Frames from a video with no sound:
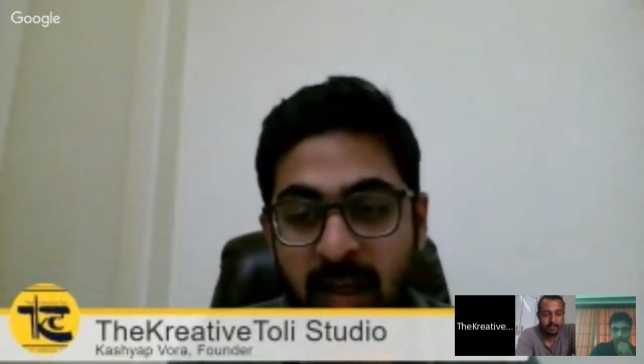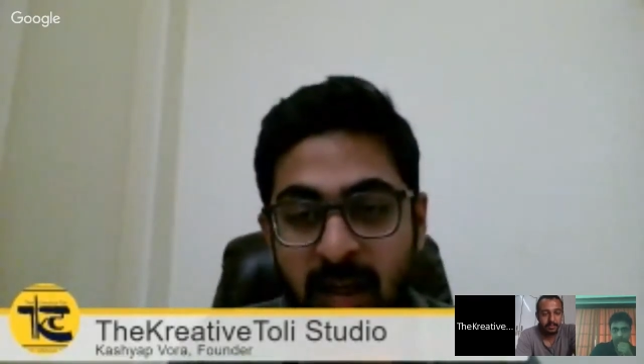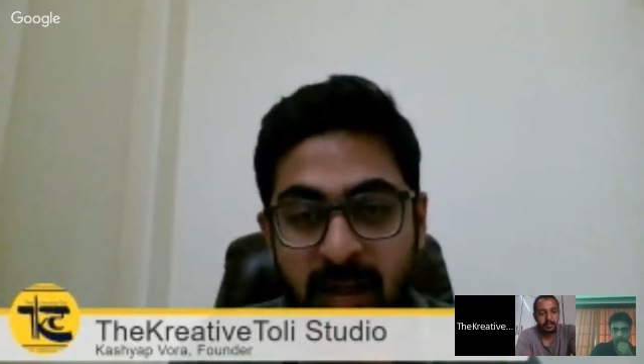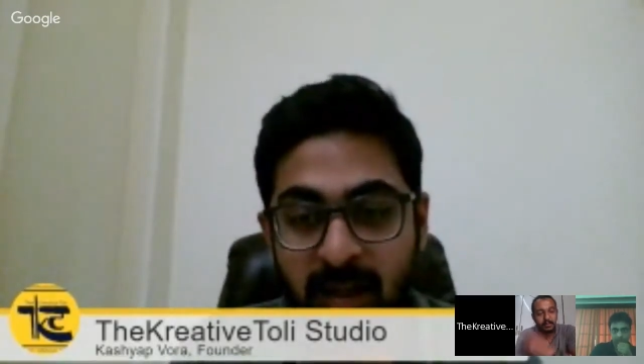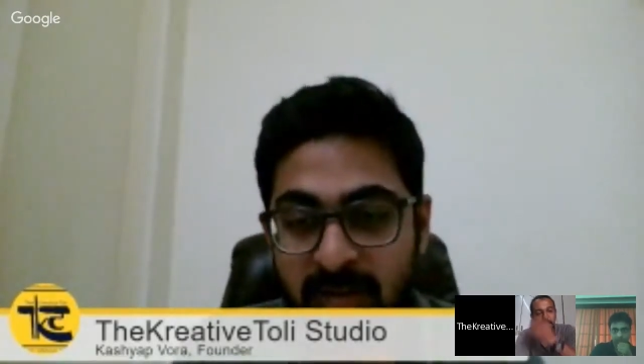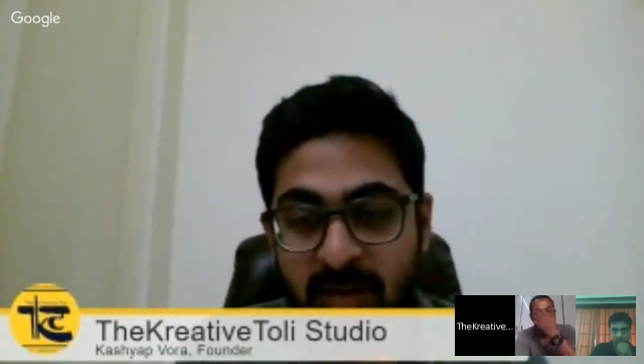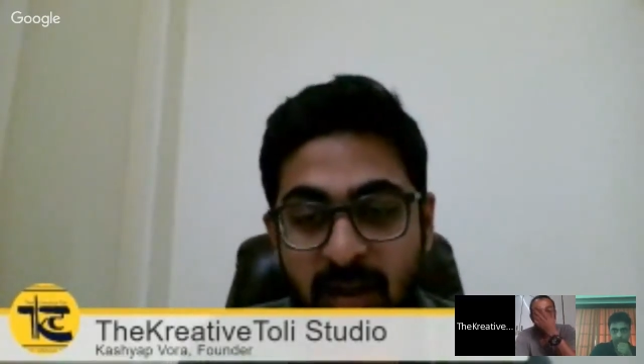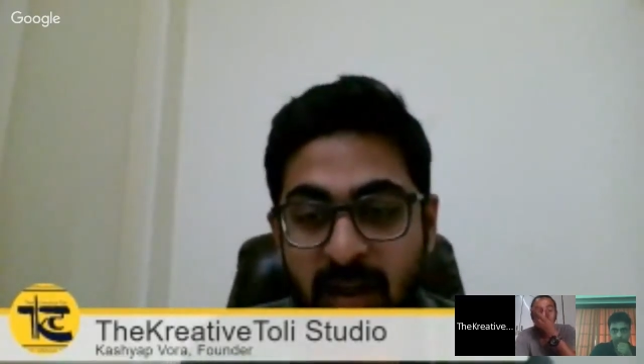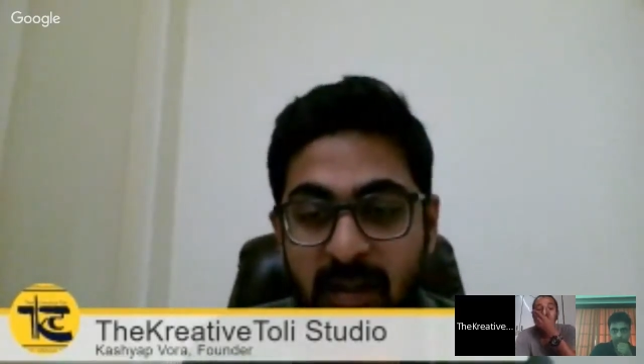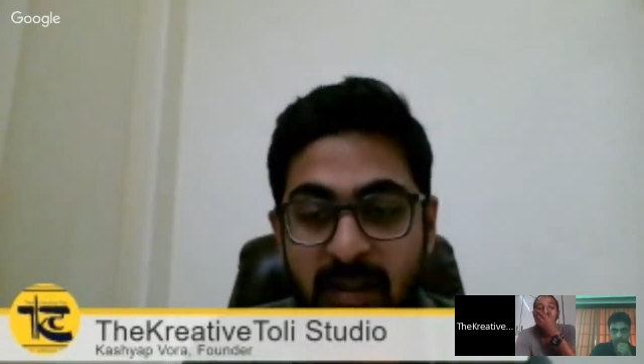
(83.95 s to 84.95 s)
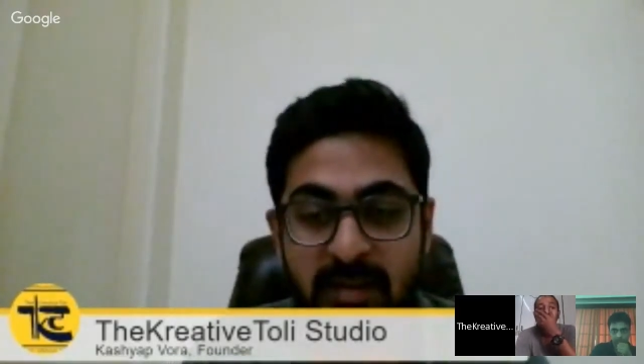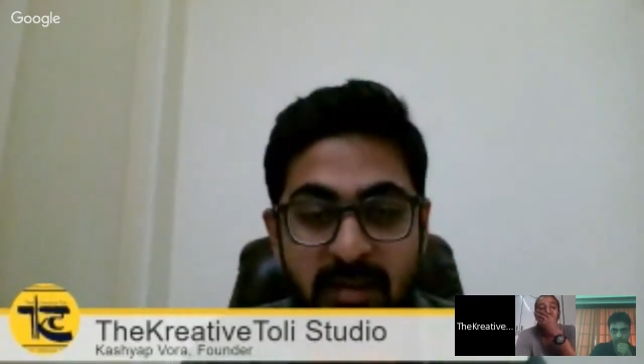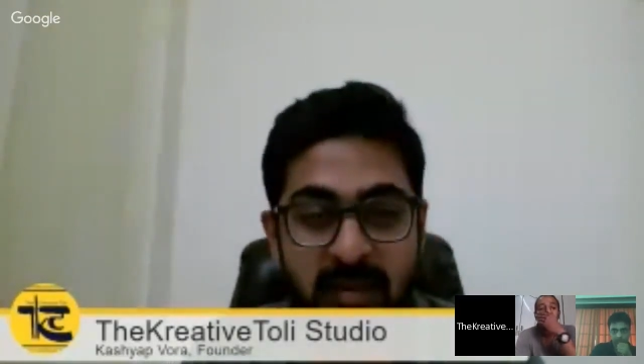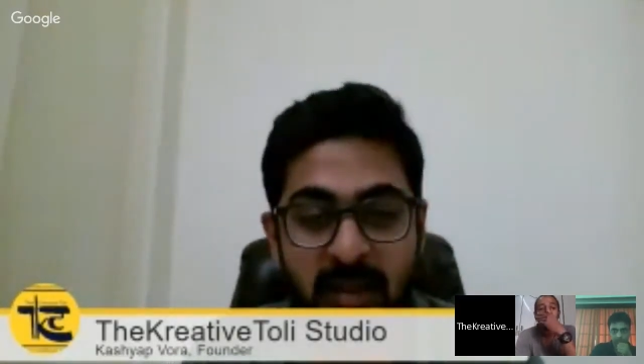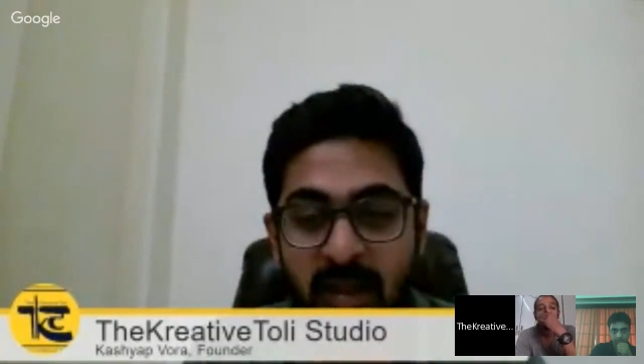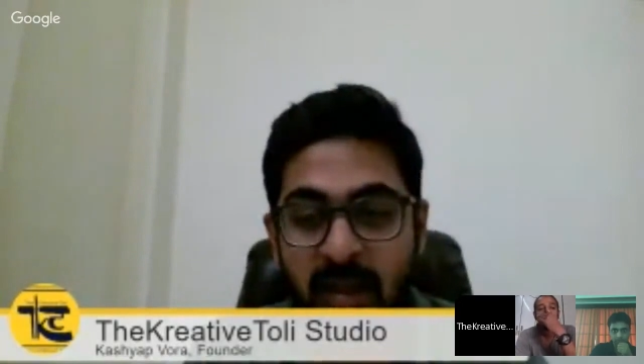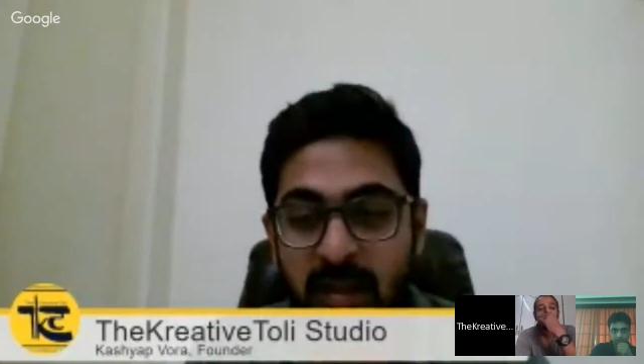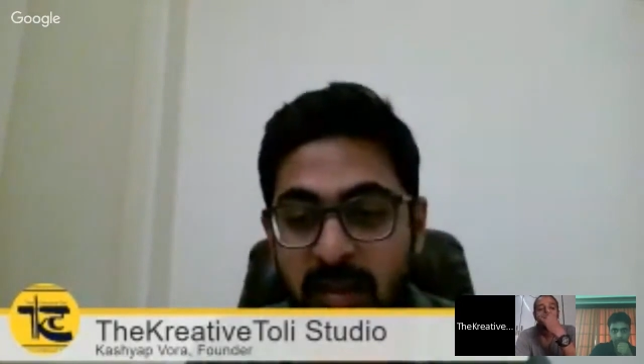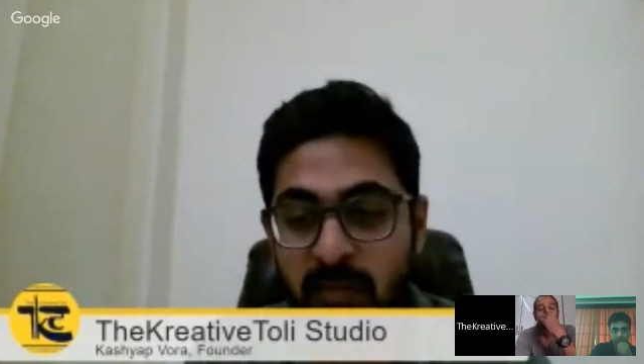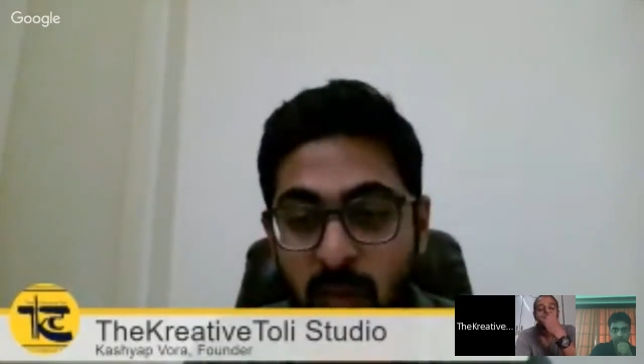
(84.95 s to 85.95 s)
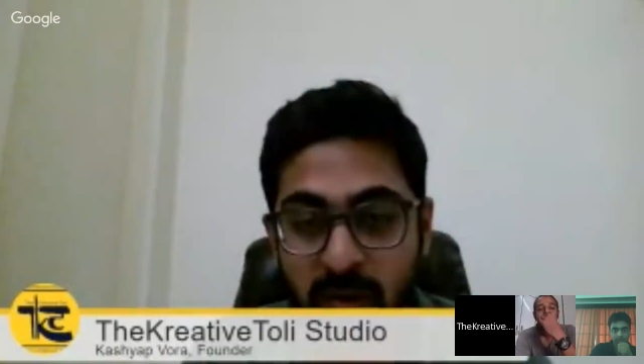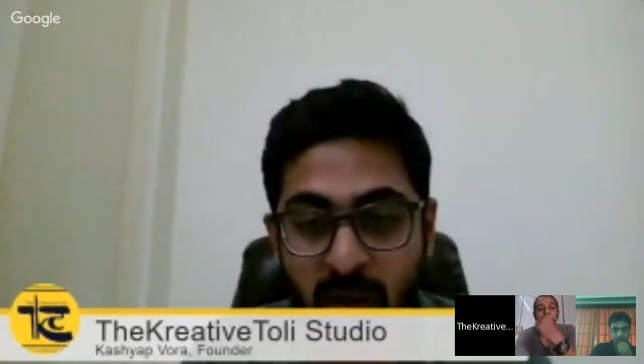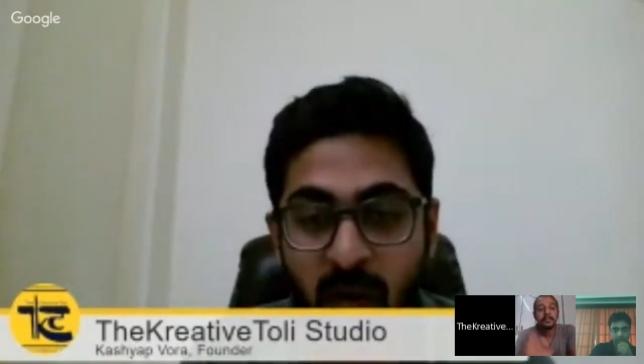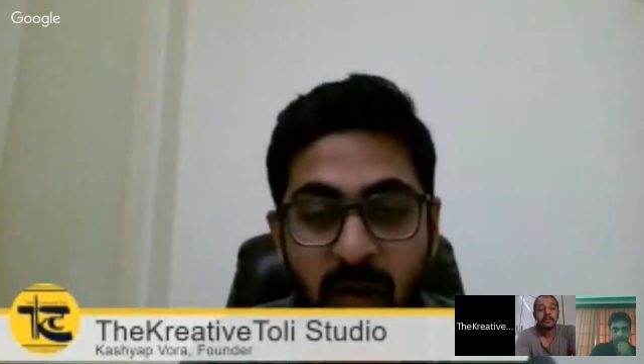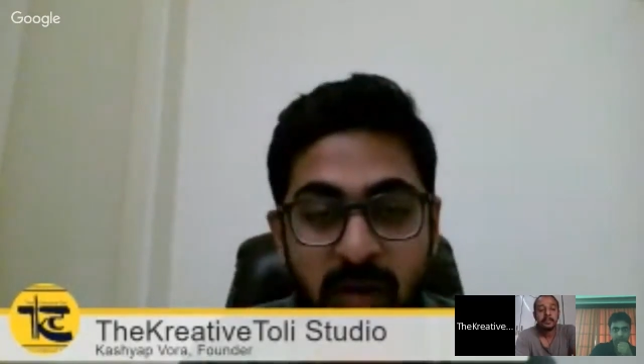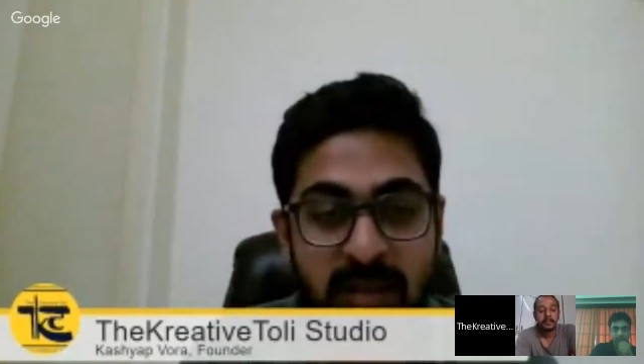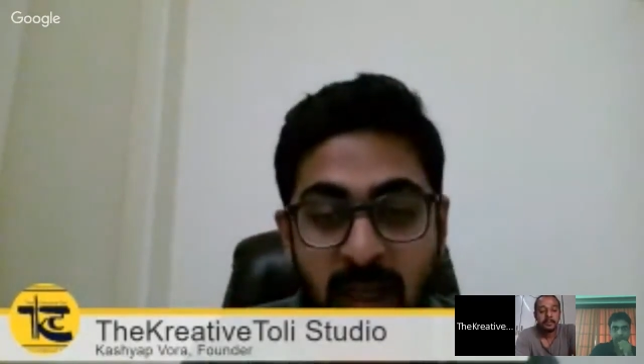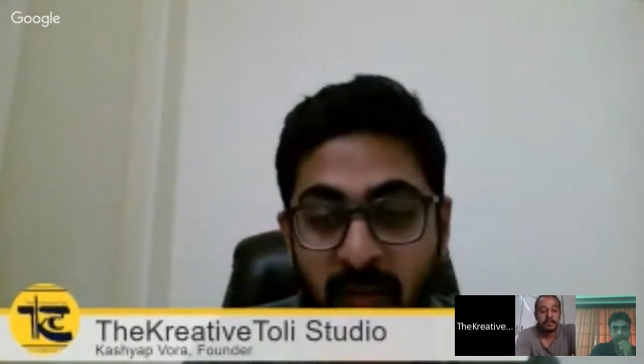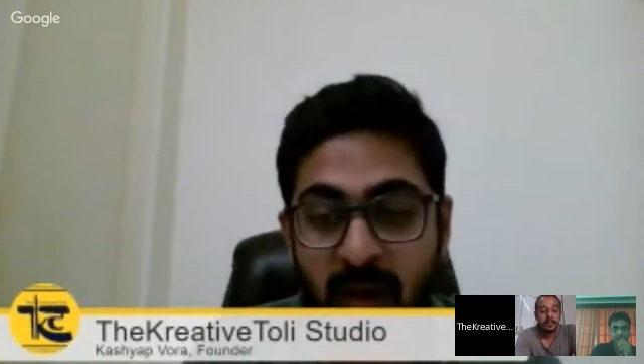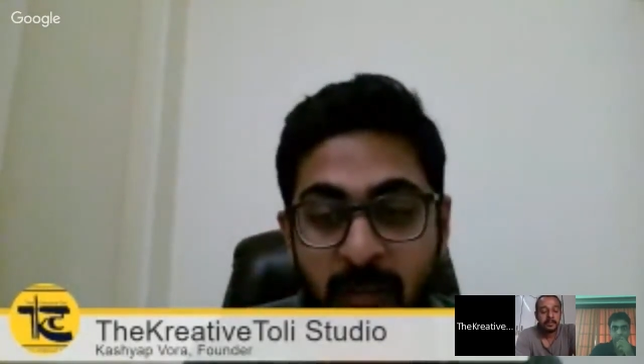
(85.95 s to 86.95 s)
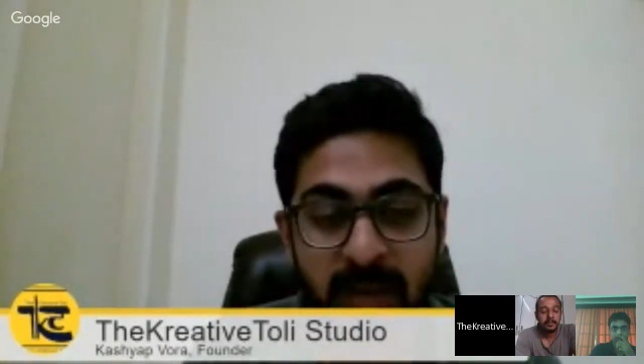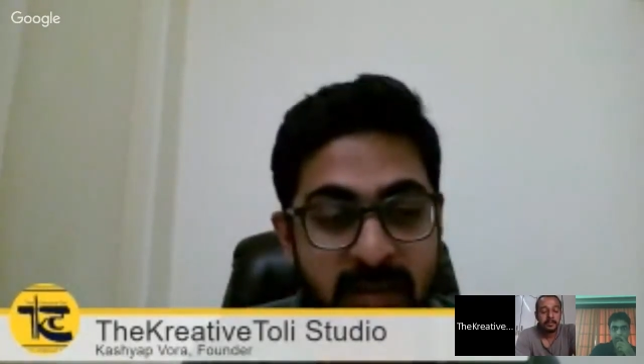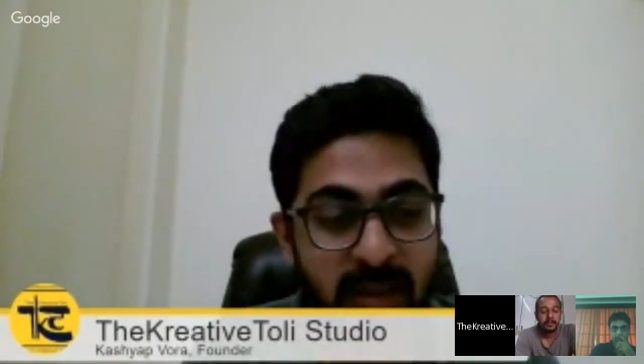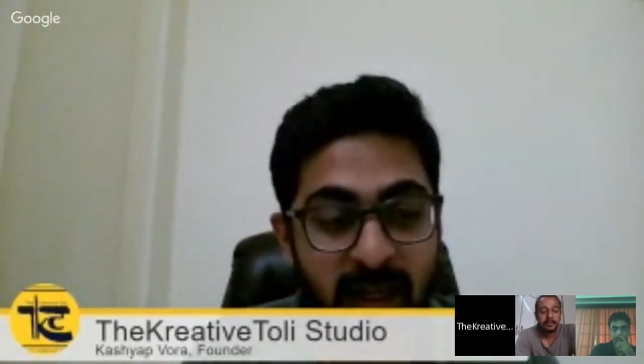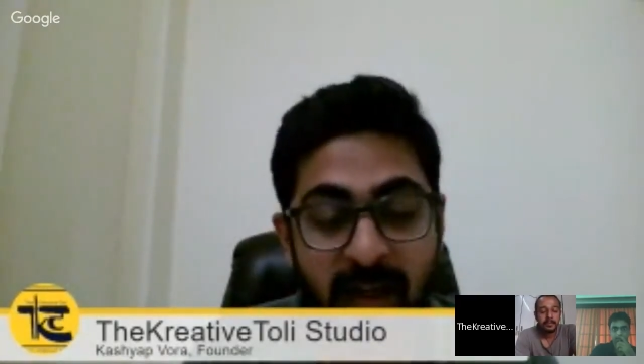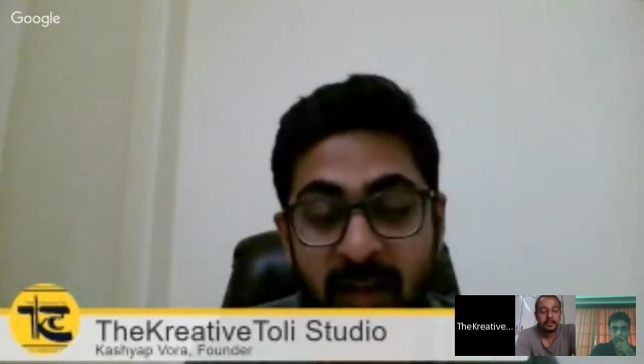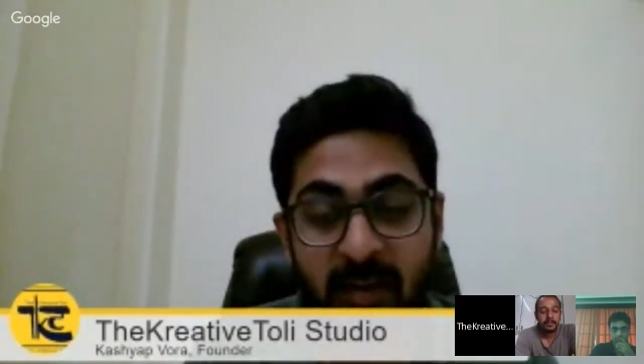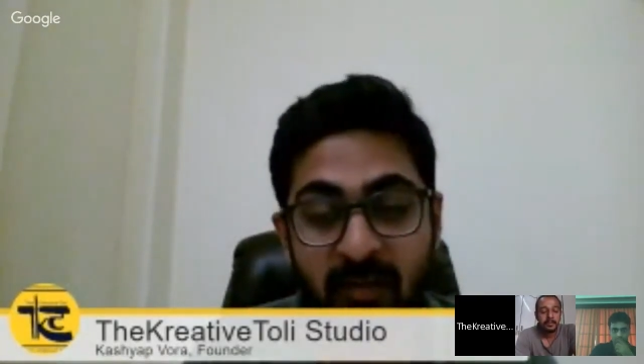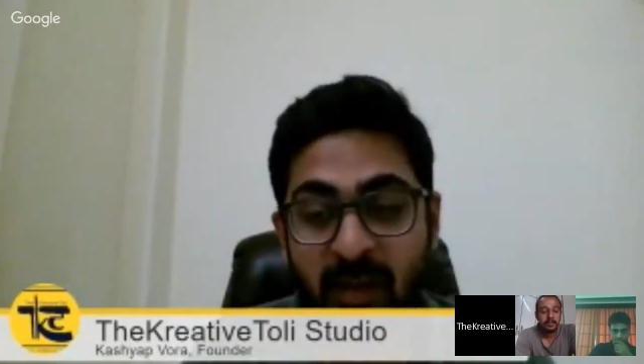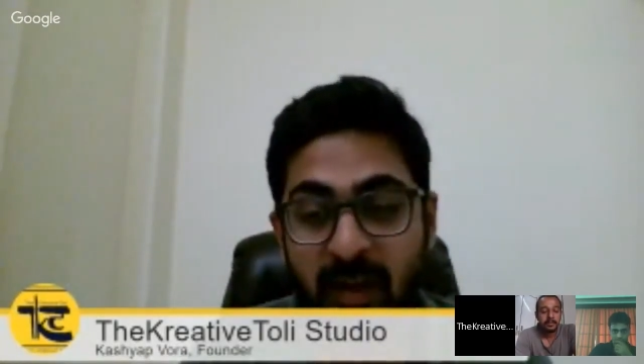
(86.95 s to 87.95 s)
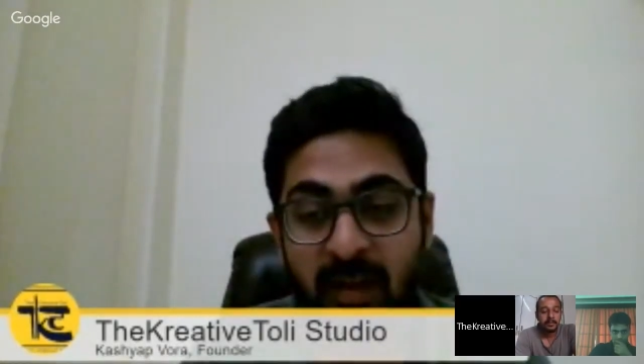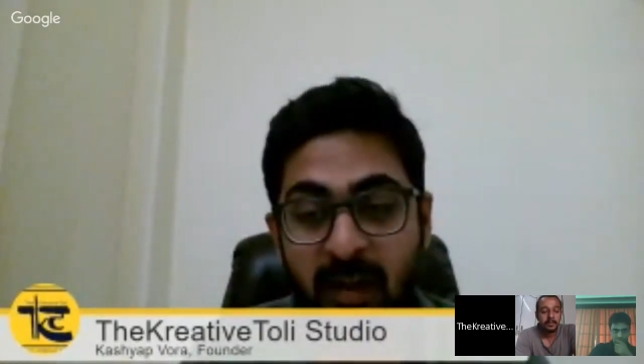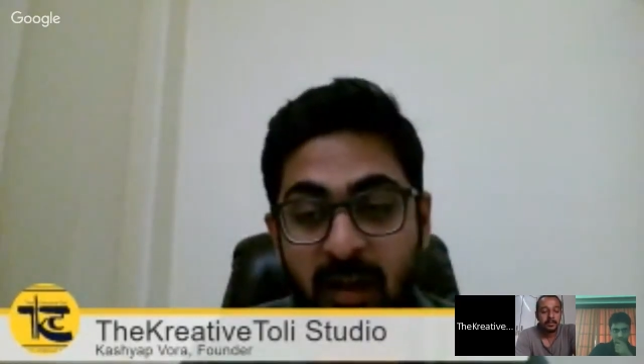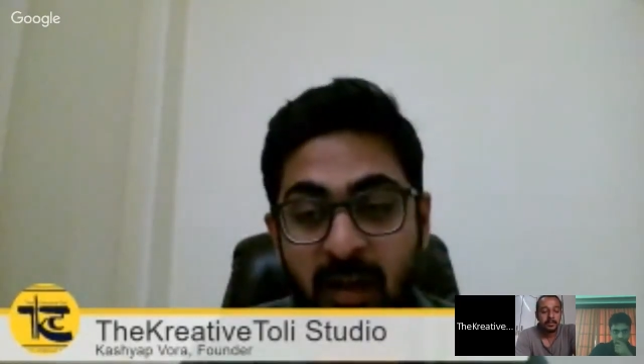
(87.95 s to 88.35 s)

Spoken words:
industry, and he's worked a lot, he's developed, he's creative, and